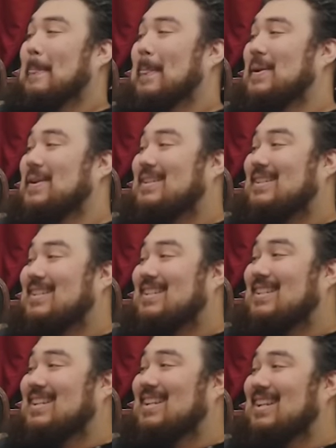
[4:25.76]

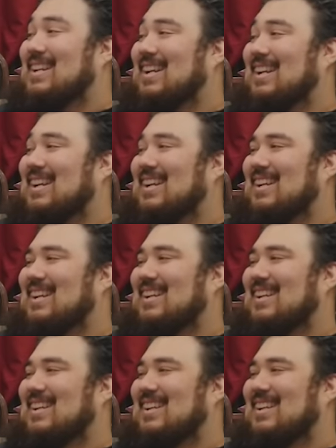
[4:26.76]

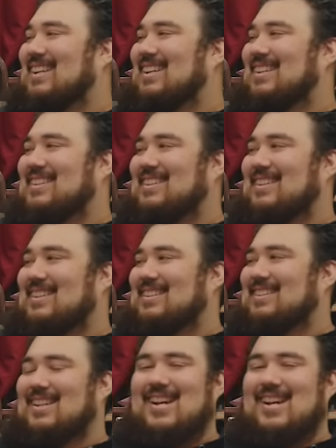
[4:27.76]
(not speaking)